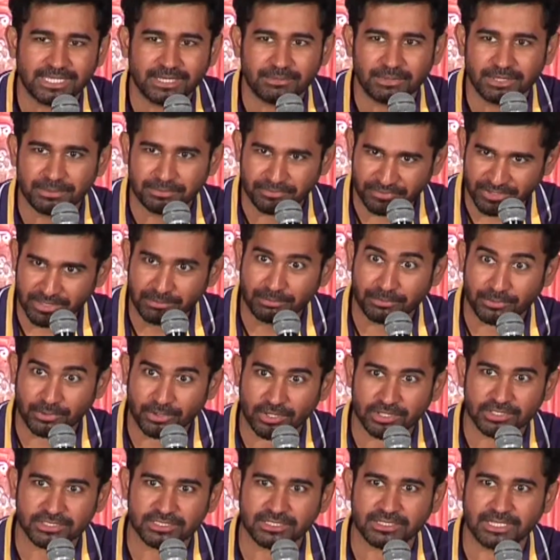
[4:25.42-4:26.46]
I'm in film
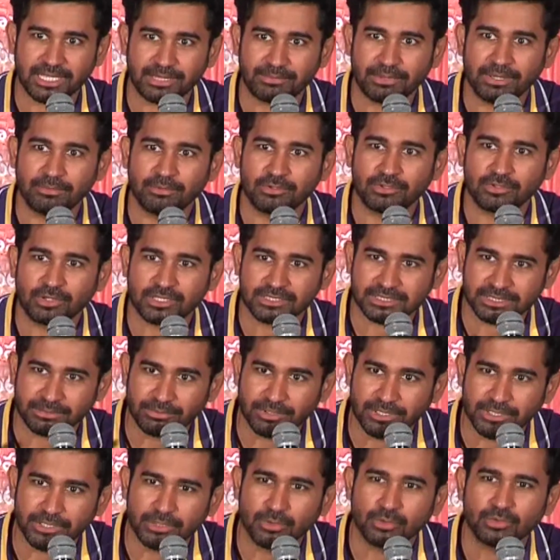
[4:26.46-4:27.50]
production, I'm able to
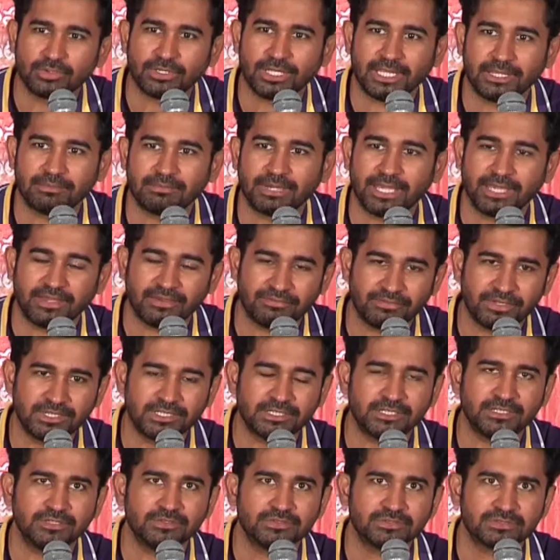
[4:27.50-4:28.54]
assemble new team. I have
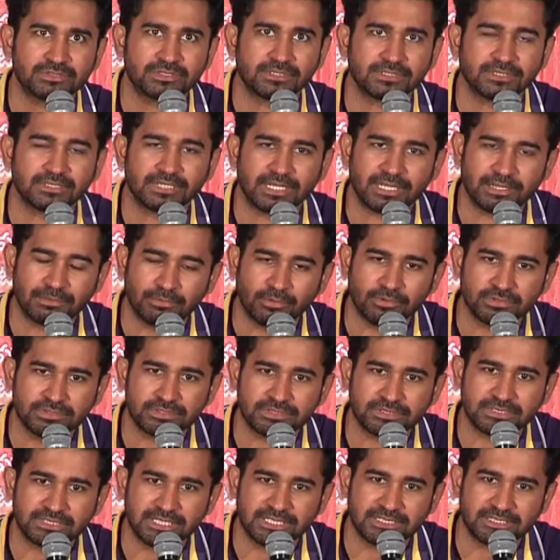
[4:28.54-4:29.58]
introduced uh, almost
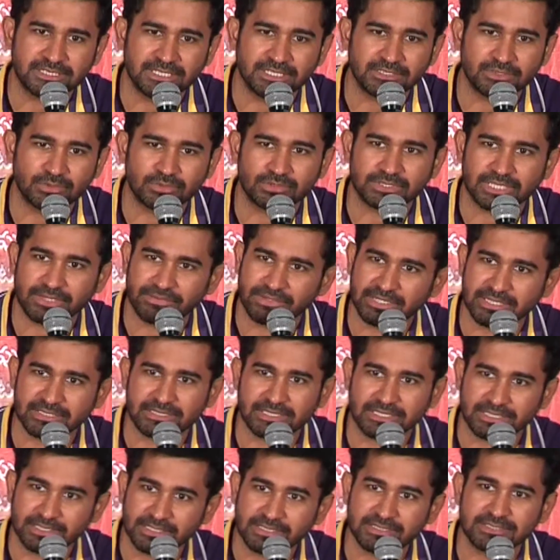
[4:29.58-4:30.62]
sixty to seventy
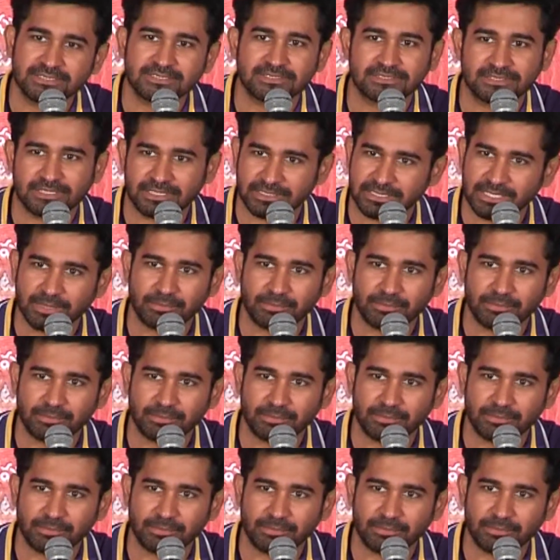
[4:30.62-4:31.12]
singers in